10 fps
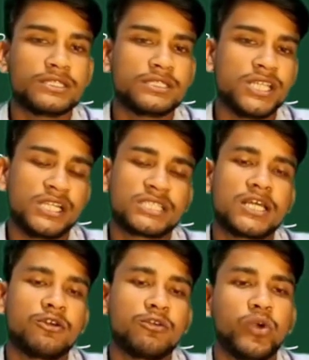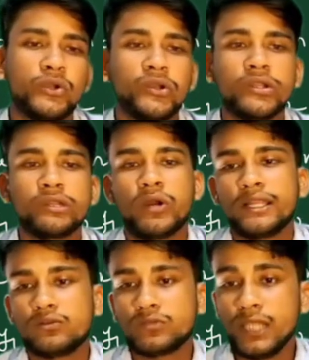is Wronskian of y1 and
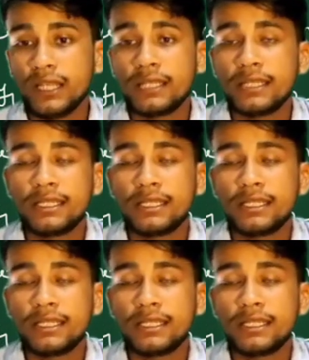y2, then